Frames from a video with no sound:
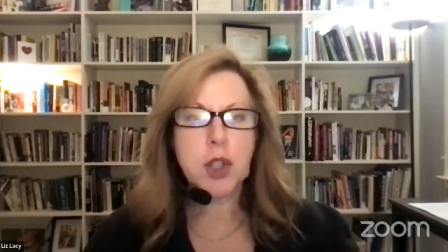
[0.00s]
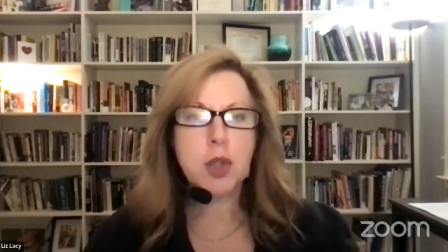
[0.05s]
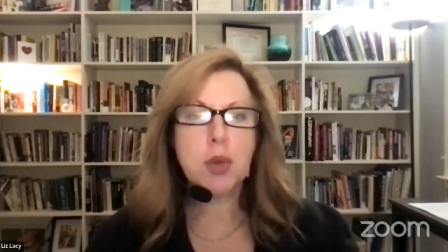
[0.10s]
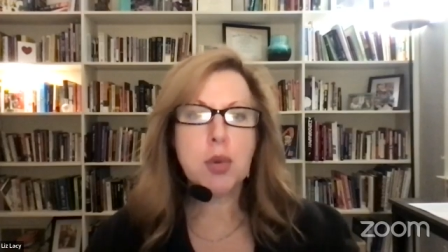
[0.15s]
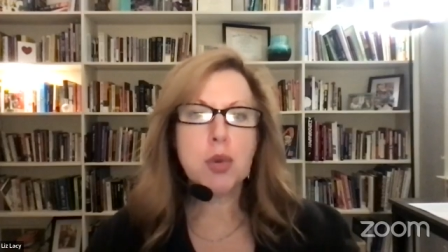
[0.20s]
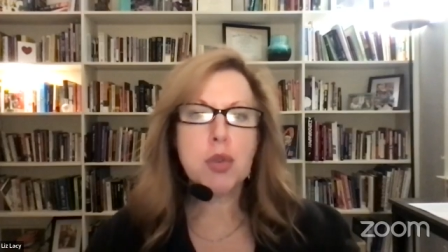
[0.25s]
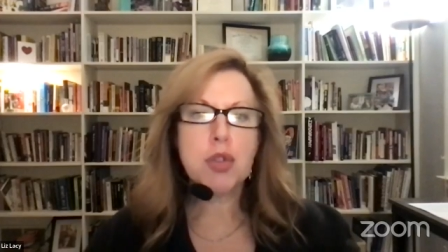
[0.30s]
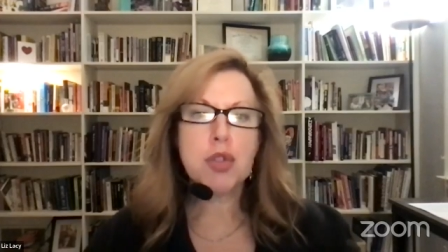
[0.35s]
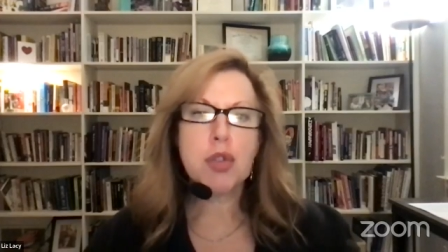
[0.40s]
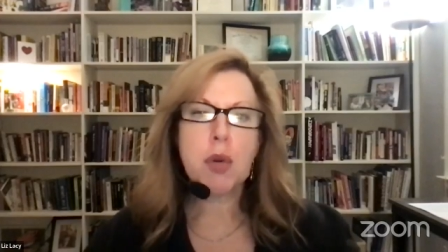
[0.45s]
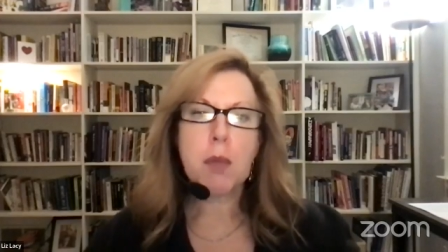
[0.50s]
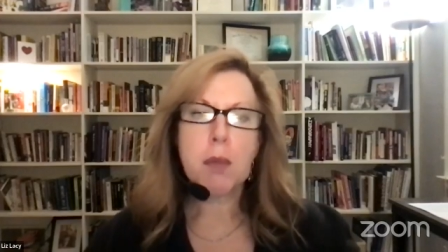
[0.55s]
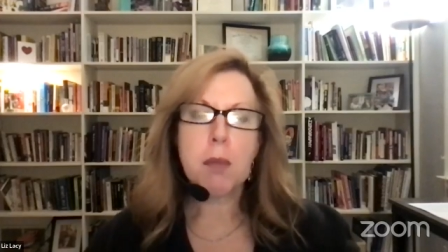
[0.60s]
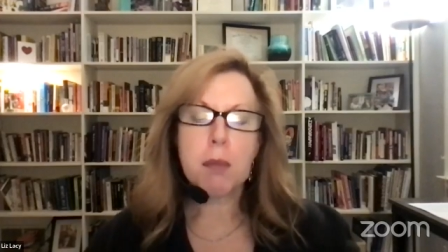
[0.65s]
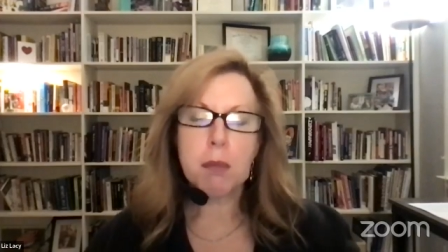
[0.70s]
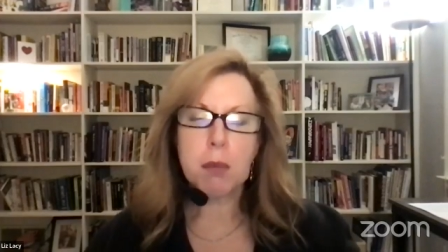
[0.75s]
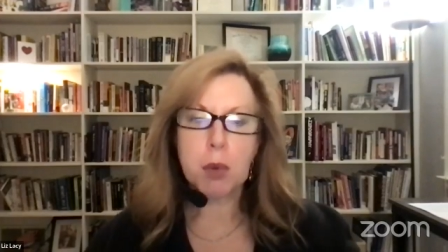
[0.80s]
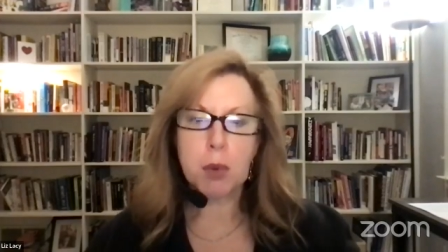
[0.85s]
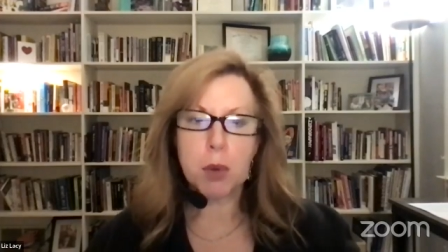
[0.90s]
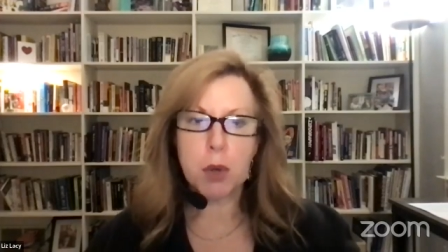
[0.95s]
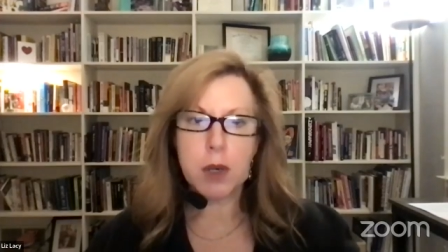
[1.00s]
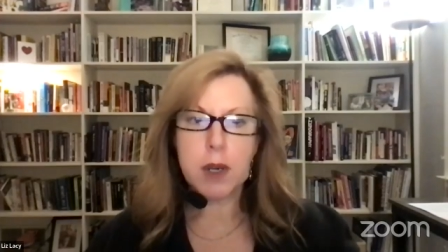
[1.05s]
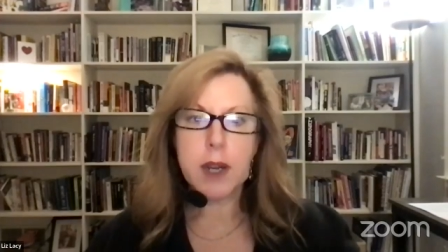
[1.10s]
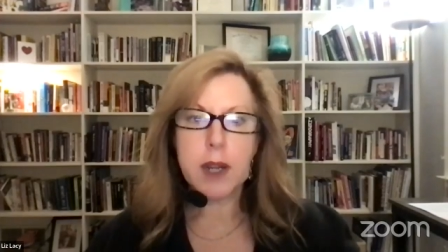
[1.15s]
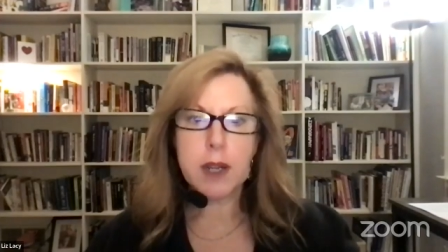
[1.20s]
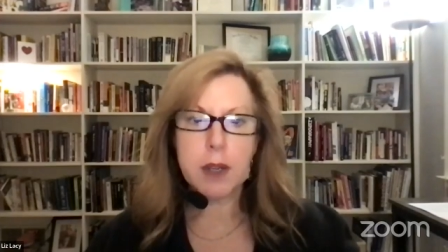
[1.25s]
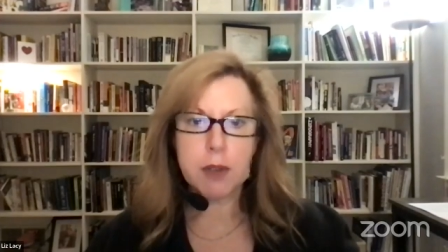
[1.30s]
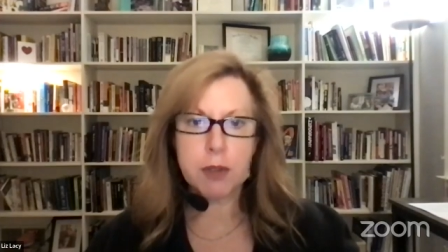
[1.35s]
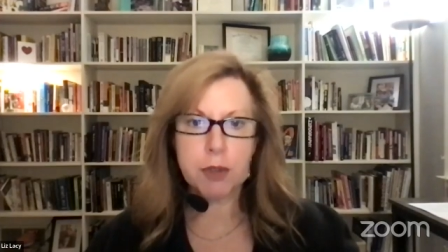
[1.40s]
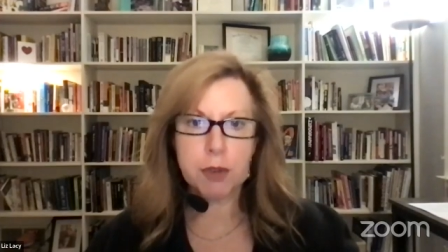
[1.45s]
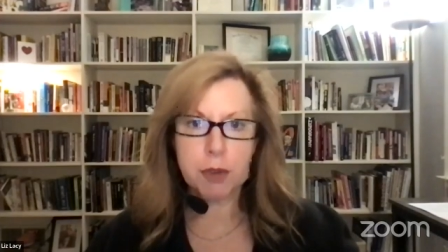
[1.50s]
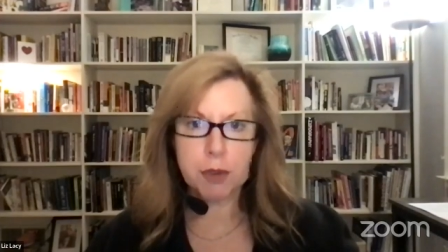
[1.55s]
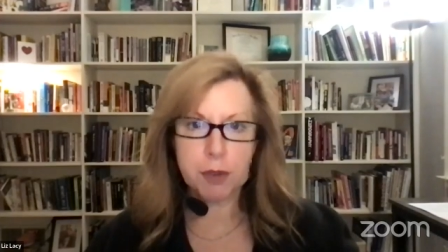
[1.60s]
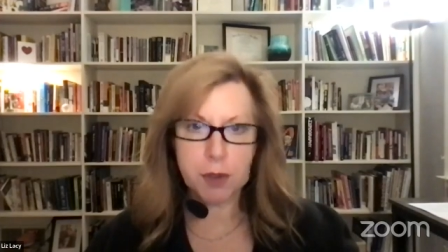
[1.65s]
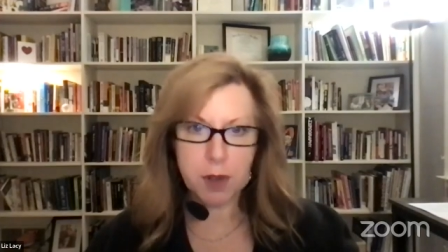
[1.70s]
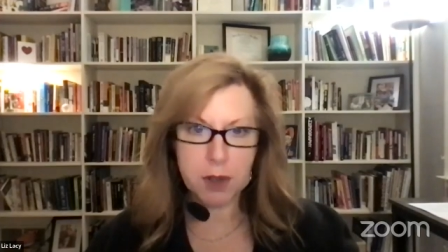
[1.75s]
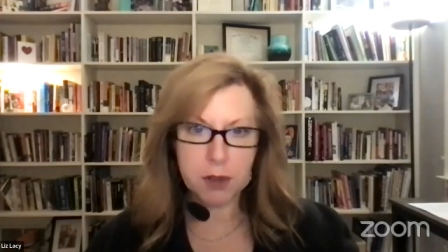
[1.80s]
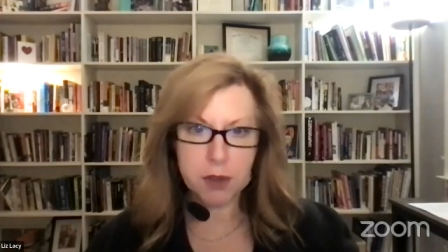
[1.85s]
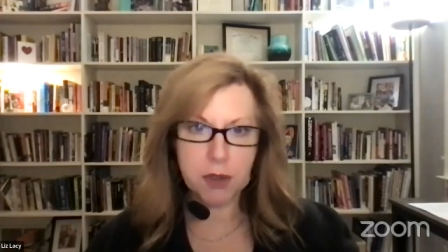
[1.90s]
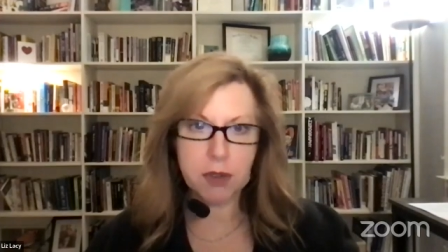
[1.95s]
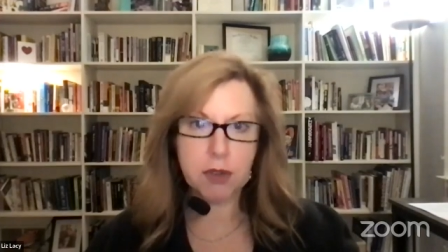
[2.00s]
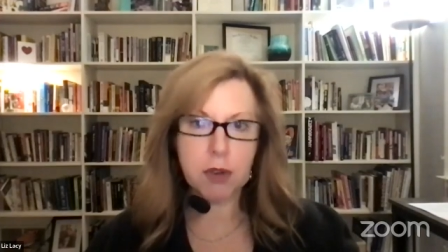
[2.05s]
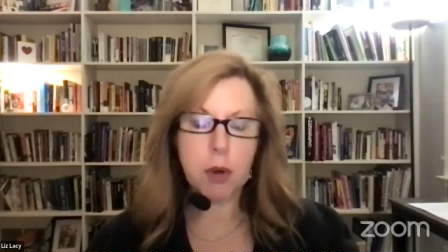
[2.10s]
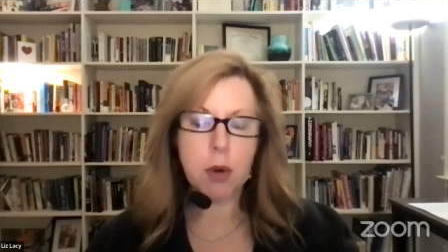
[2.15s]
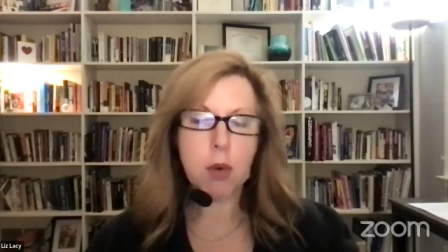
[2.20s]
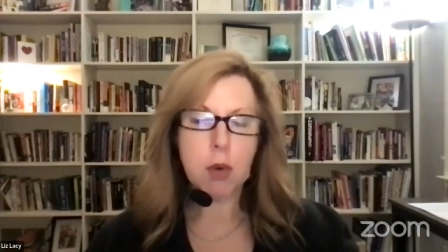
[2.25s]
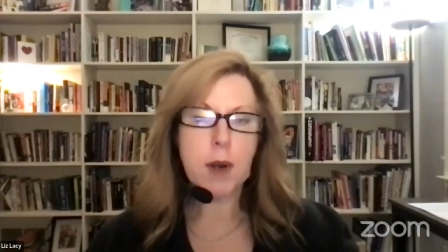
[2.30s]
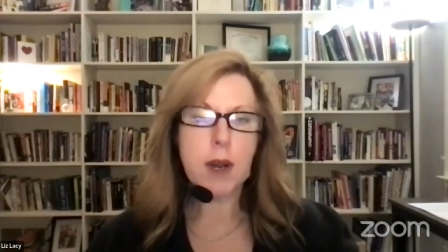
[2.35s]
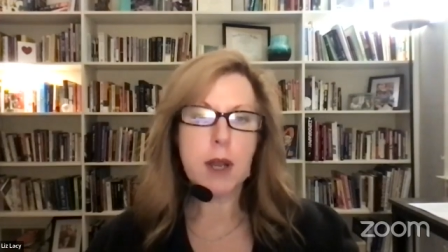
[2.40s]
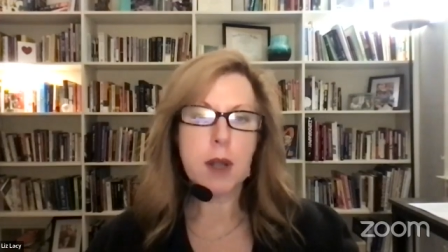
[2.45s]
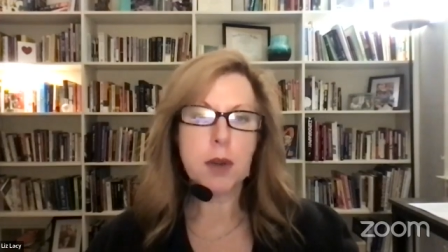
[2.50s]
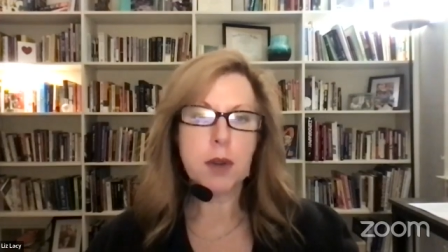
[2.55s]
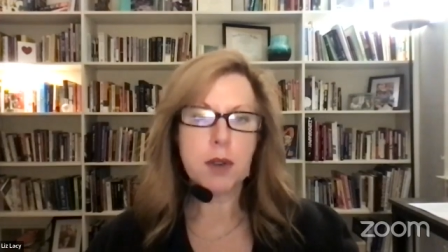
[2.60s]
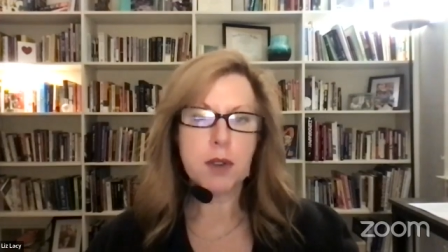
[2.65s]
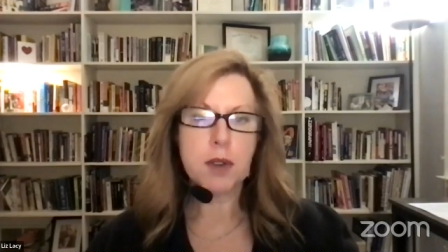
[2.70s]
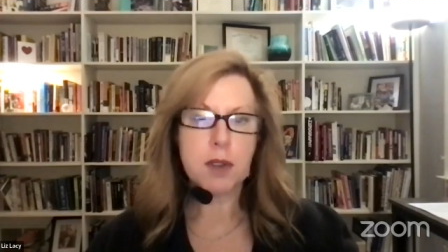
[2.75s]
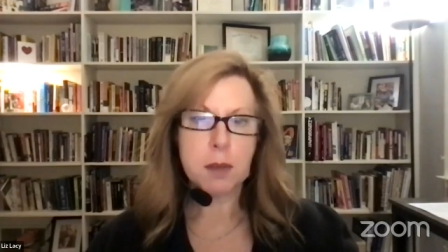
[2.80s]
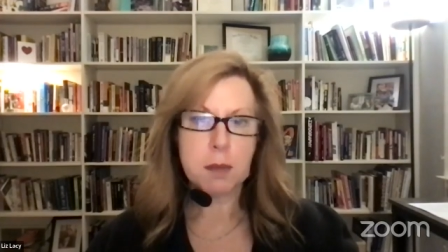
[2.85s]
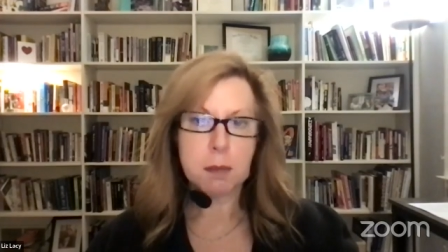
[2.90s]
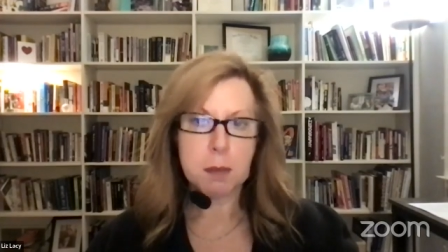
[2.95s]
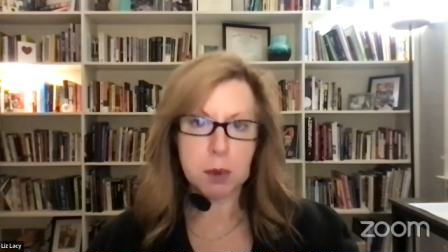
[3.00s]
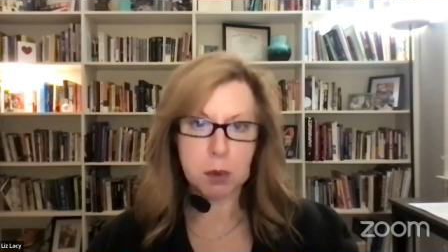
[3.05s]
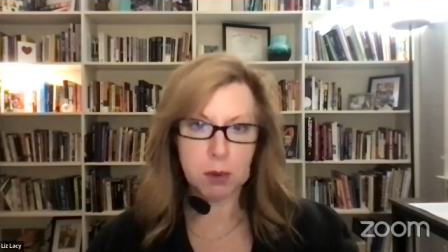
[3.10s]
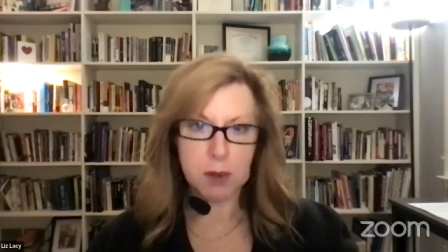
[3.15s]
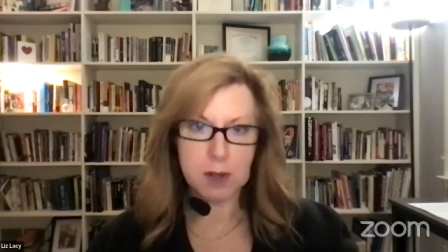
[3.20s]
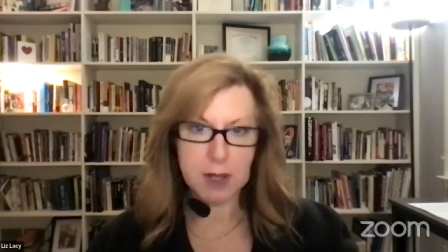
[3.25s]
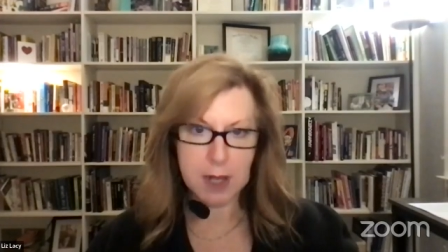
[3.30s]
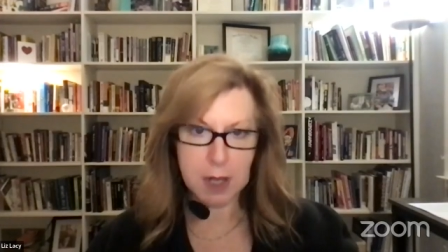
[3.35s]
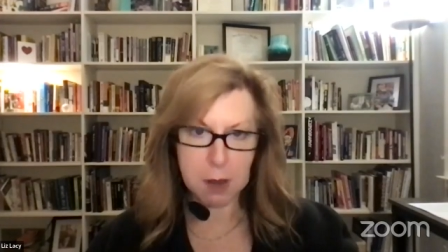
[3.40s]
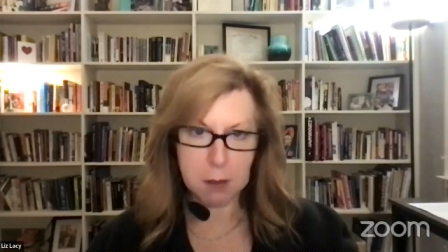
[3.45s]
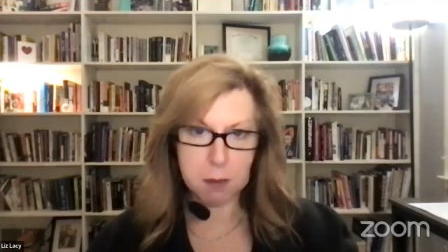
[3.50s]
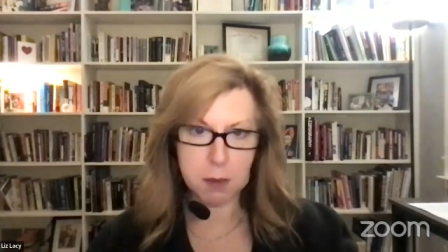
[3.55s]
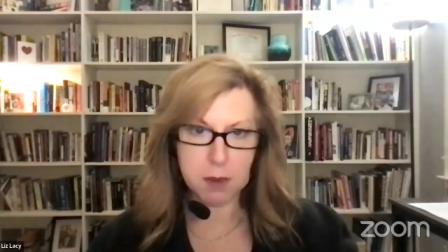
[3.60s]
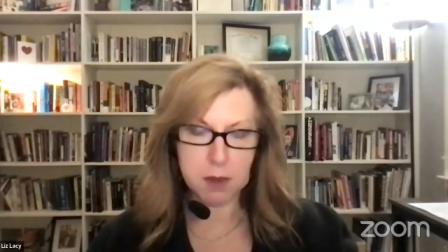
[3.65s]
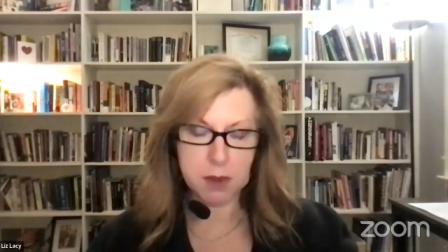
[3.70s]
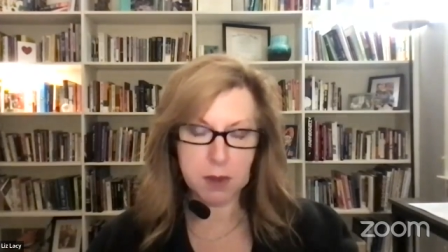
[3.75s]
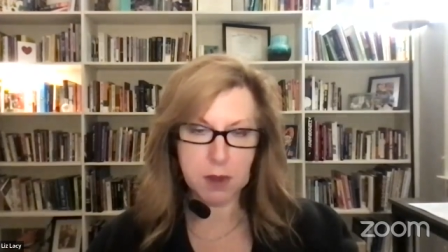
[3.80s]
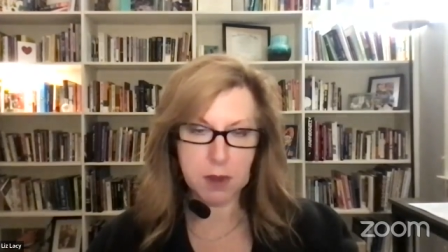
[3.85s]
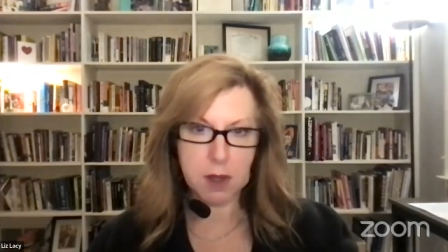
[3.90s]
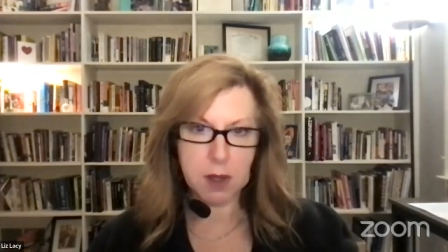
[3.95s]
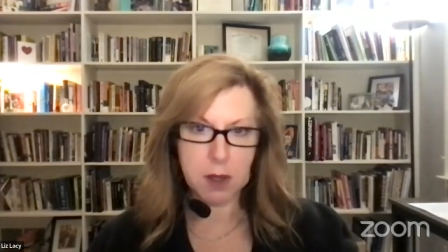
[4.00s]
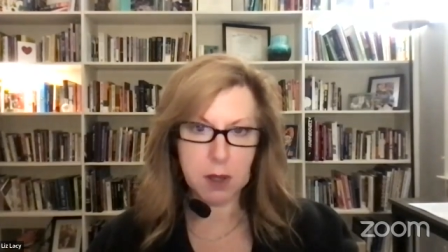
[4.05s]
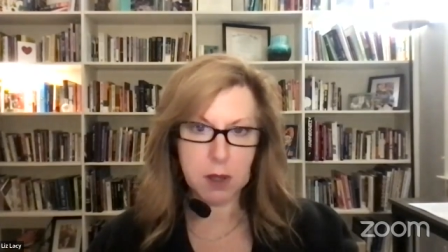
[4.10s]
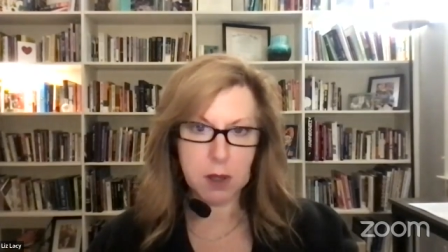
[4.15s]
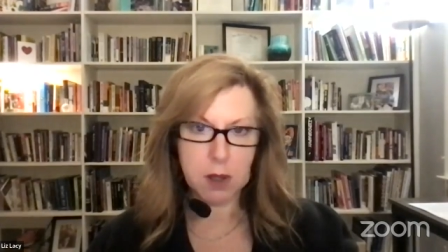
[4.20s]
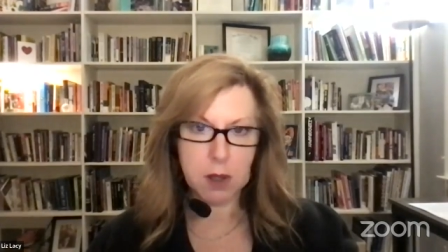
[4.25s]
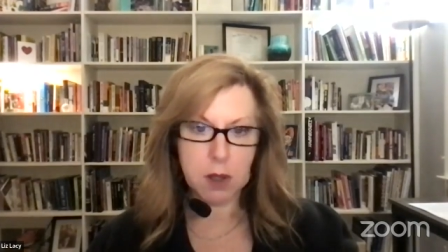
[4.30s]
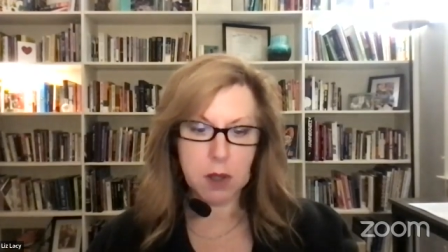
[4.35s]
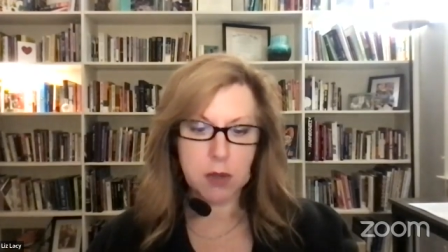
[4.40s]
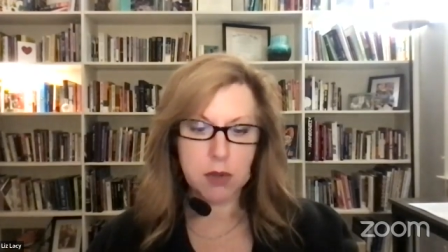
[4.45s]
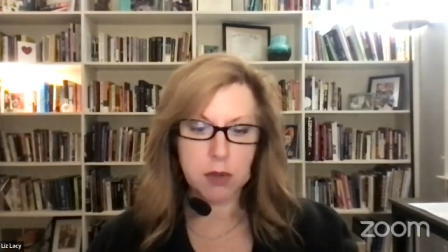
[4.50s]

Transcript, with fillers: use more exercises around building empathy.